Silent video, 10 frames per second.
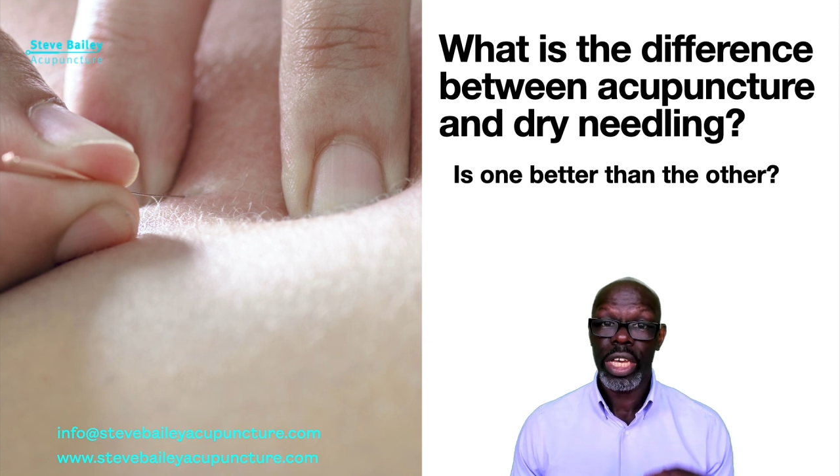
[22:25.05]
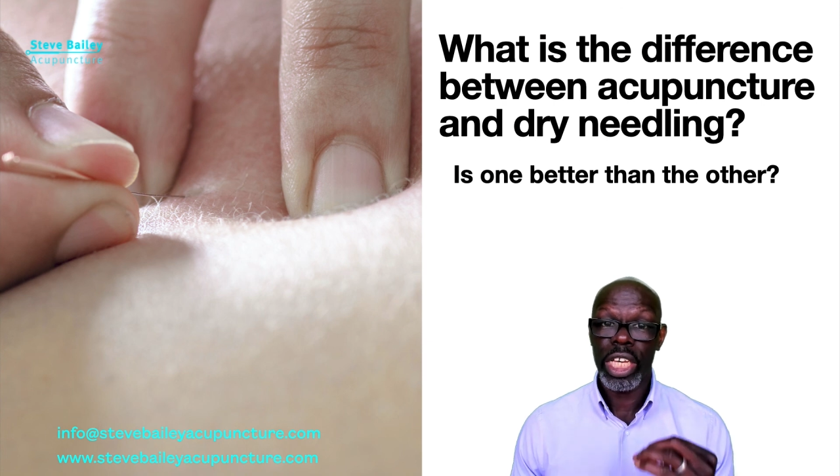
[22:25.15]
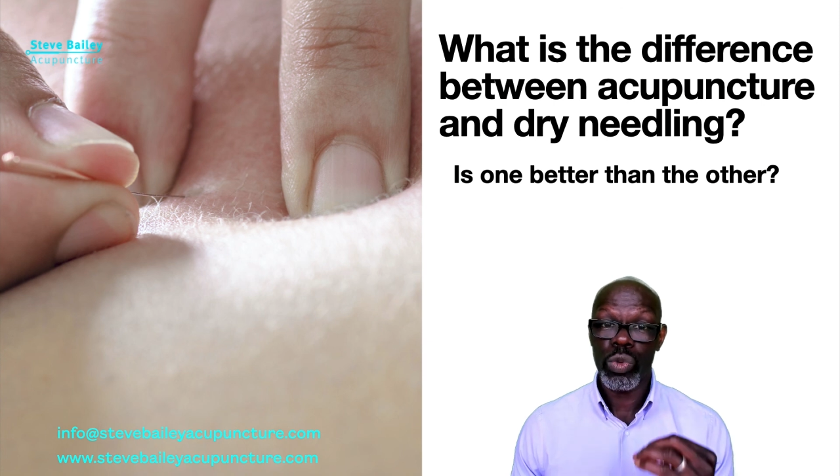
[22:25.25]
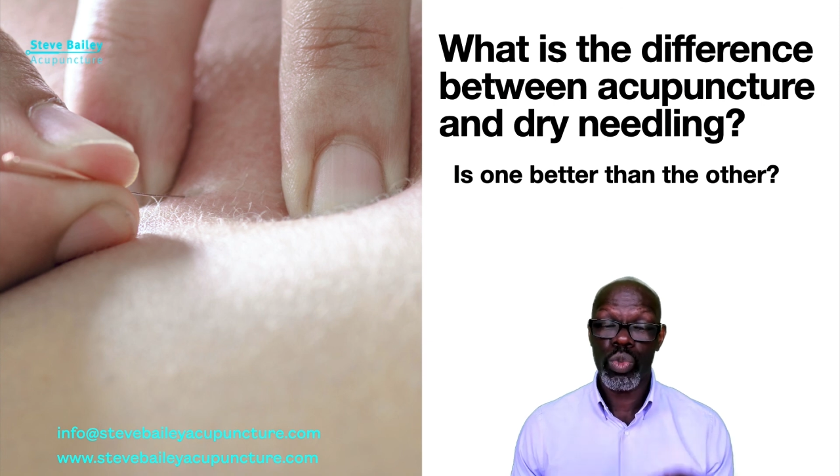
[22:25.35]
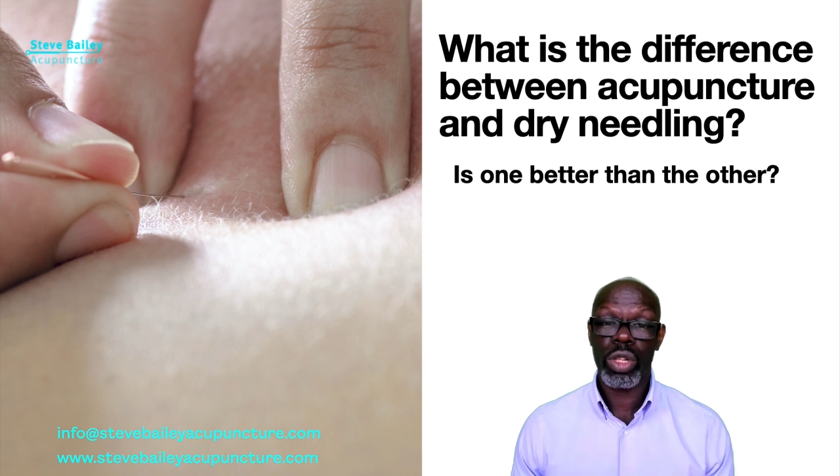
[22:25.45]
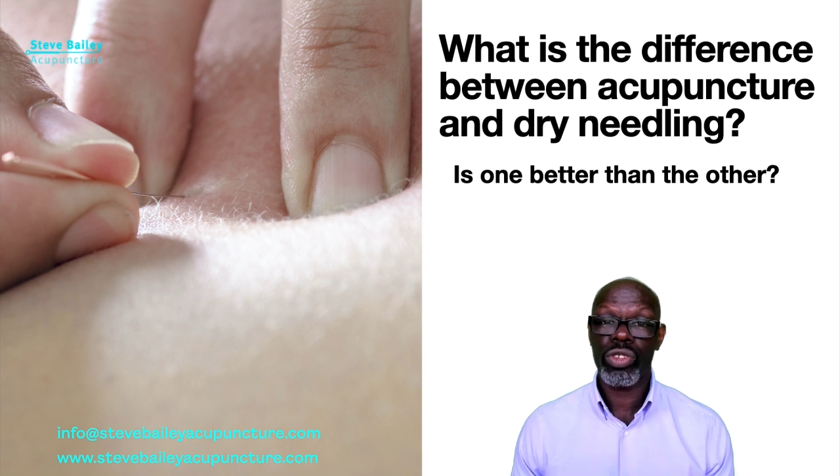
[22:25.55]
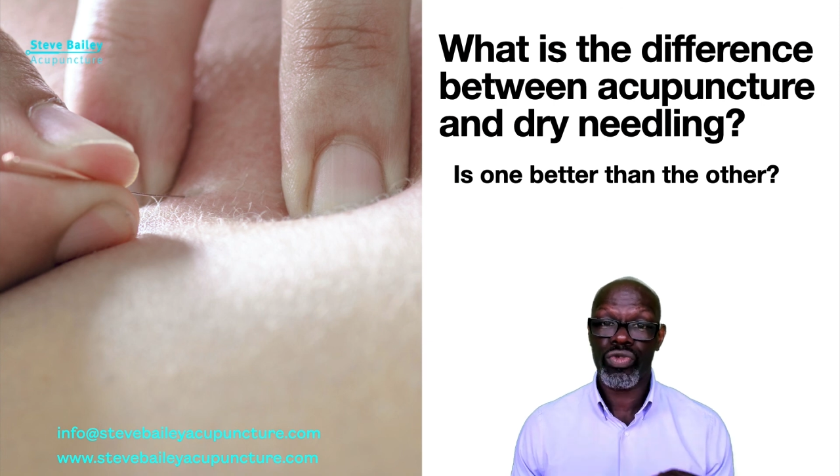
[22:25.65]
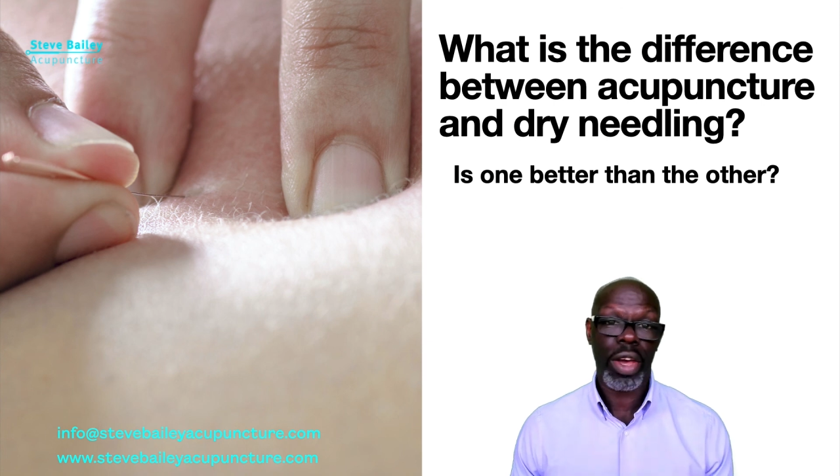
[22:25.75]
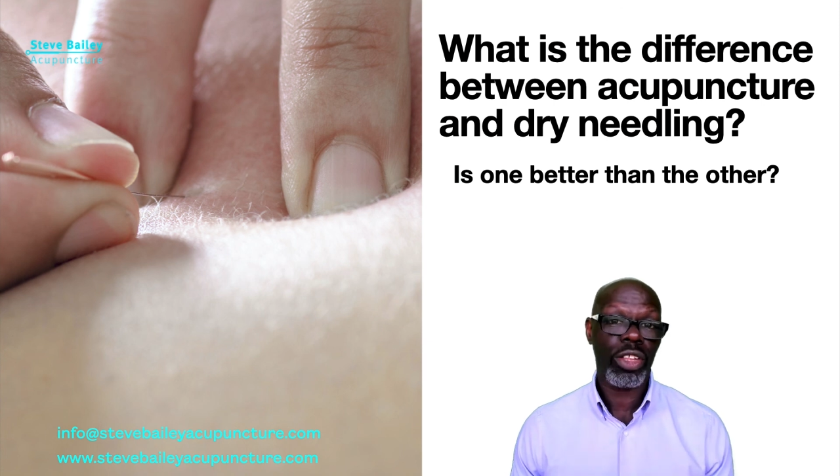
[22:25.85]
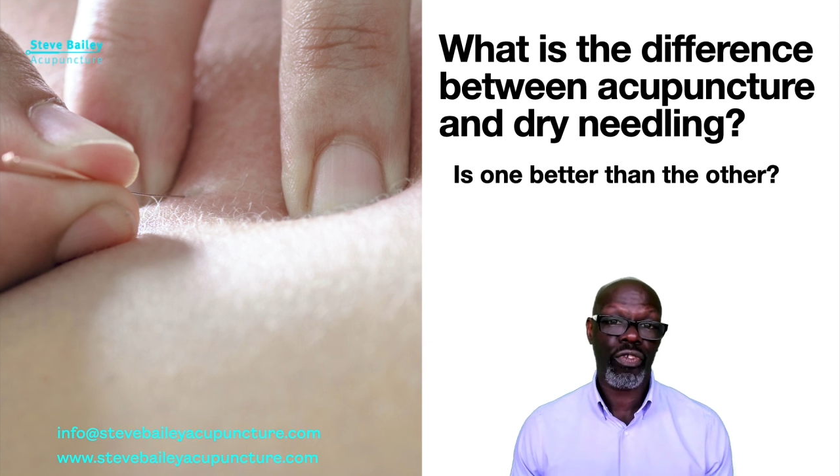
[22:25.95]
It will
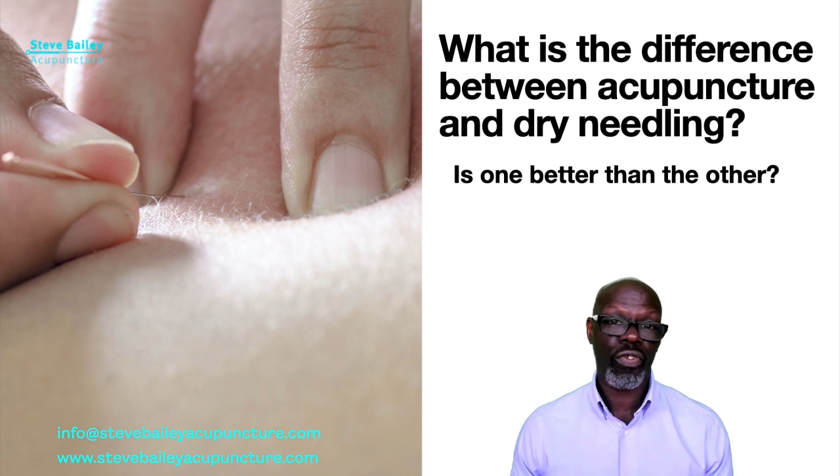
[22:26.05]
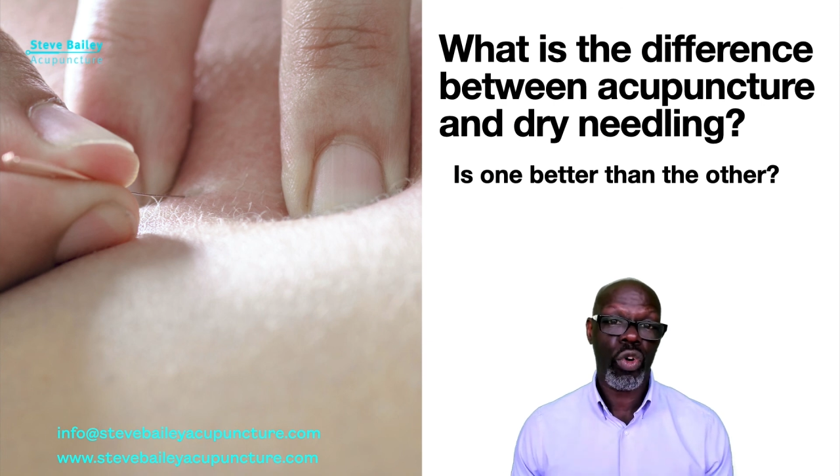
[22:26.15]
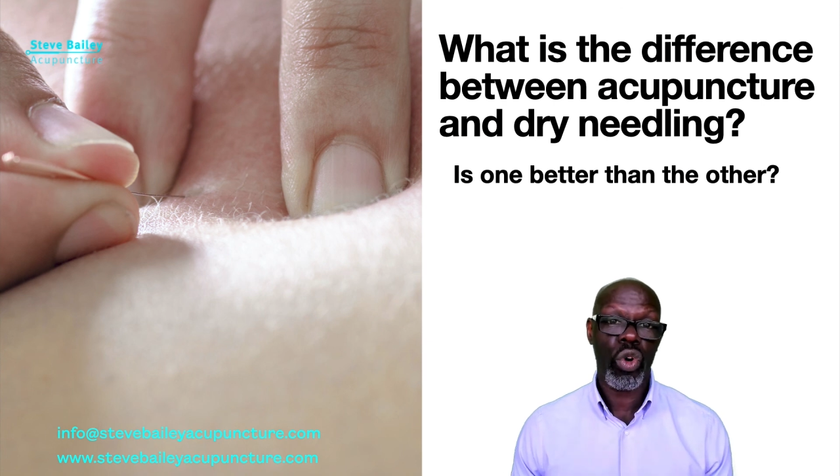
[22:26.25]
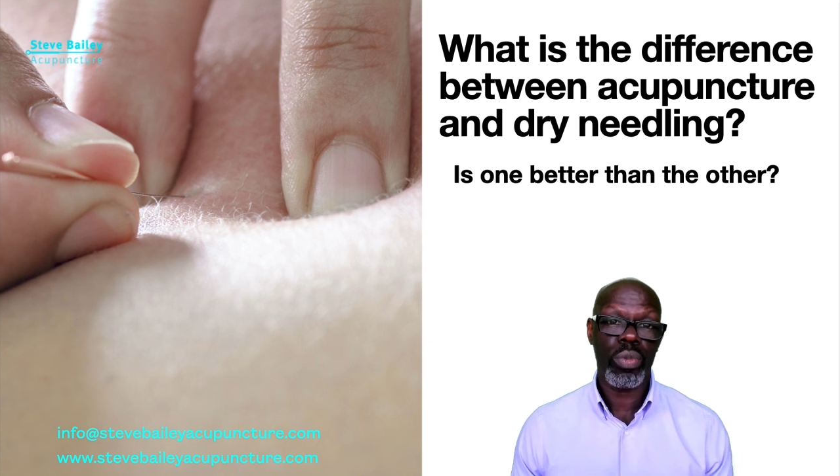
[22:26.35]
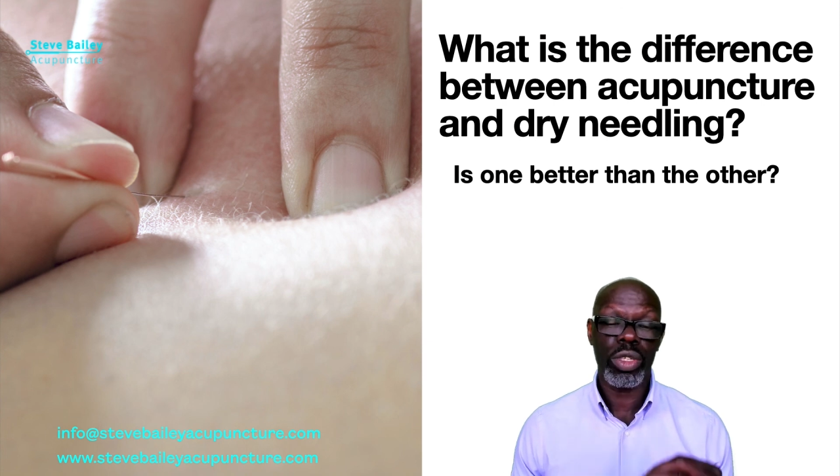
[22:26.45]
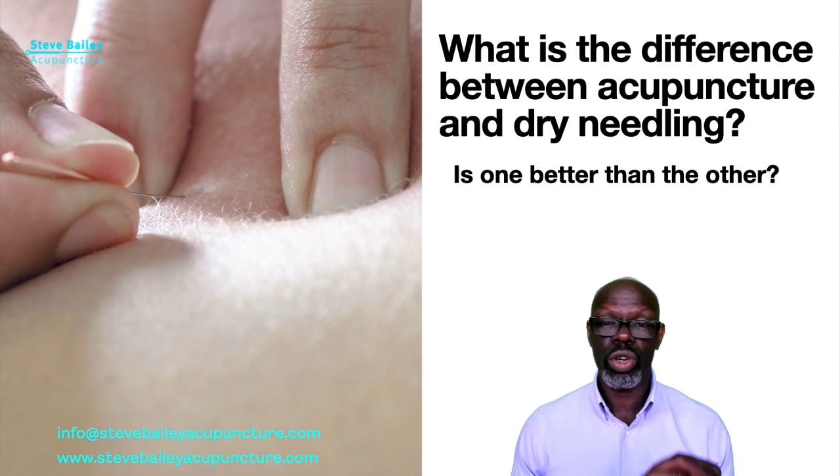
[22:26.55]
transform